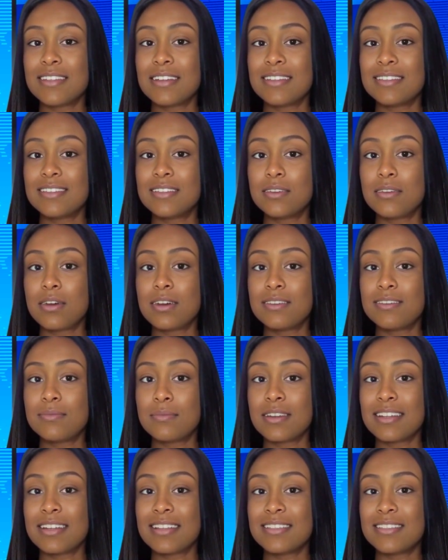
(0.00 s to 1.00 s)
year's 12
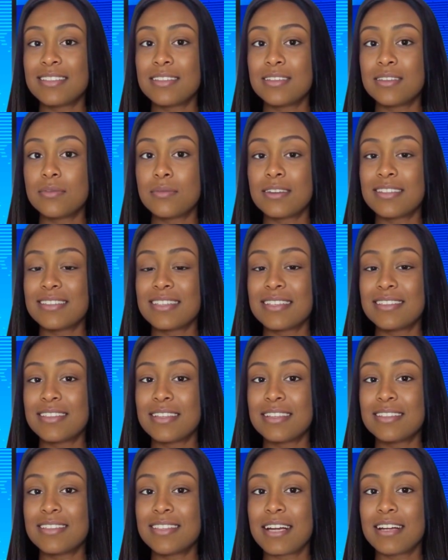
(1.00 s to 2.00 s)
minutes and
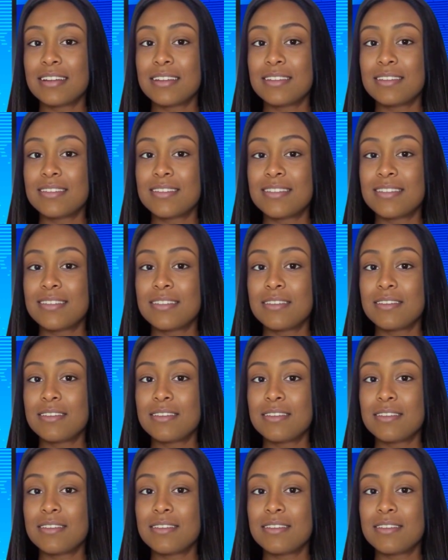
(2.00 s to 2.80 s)
22 seconds.